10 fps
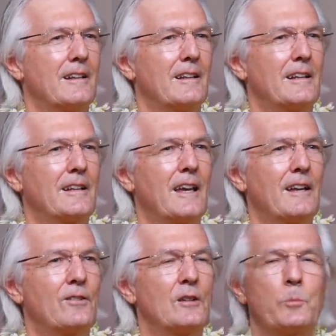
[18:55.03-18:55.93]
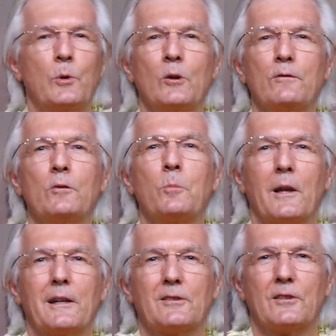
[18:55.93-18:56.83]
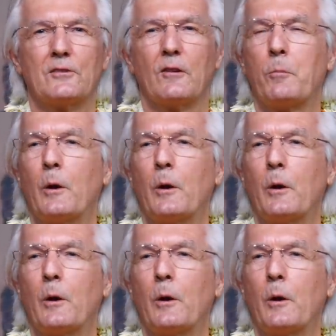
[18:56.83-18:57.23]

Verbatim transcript: He gave these beautiful places of